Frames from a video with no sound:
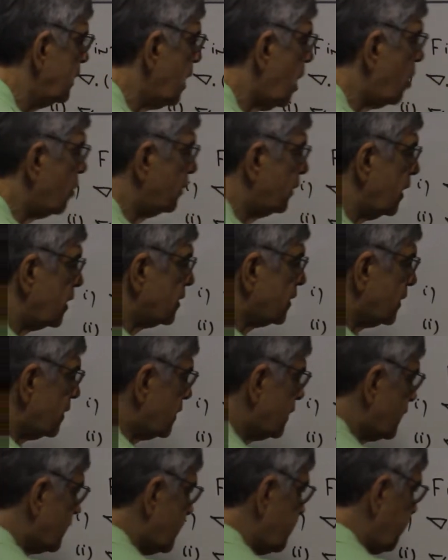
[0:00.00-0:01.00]
Now
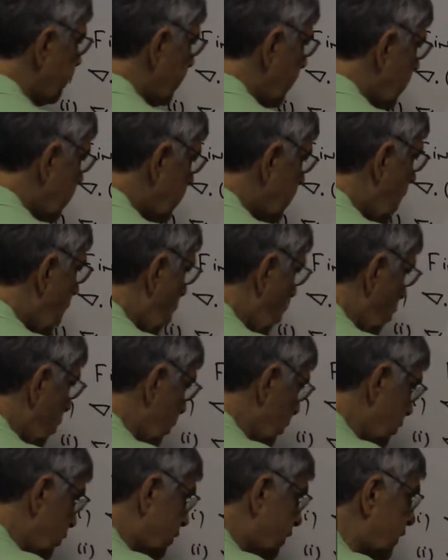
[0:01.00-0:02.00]
this is,
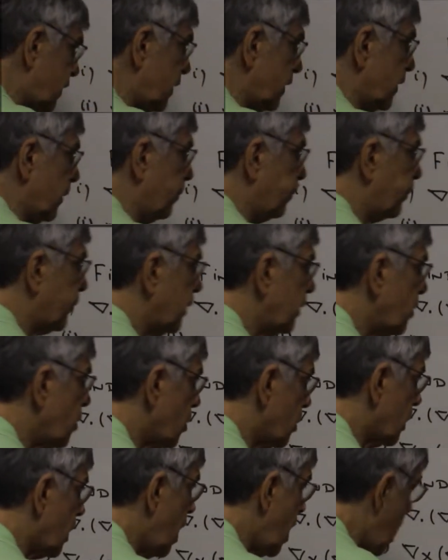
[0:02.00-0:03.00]
now you see,
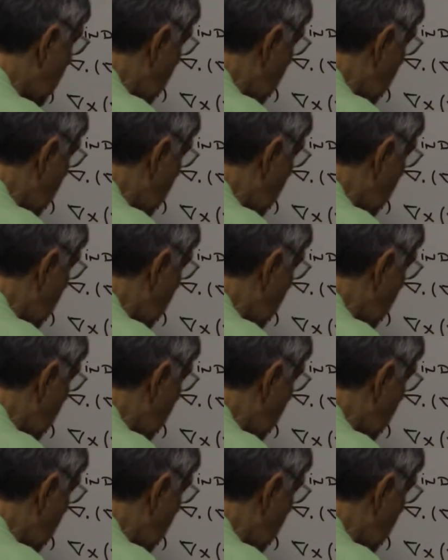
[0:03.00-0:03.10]
look,